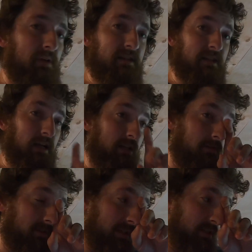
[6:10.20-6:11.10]
because I got to
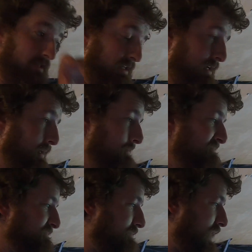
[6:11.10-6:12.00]
use this
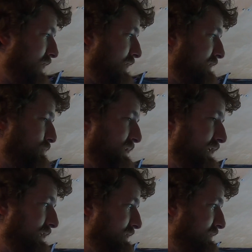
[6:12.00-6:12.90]
this
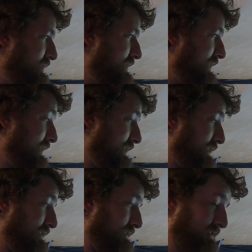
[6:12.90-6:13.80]
weekend,
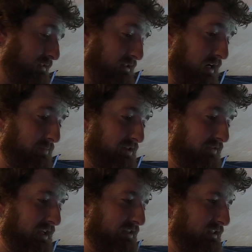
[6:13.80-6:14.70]
and time is of
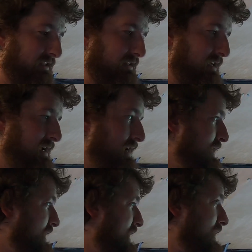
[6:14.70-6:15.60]
the essence,
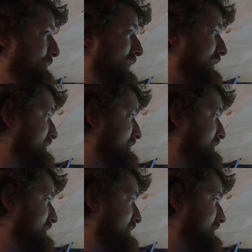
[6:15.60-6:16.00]
and I got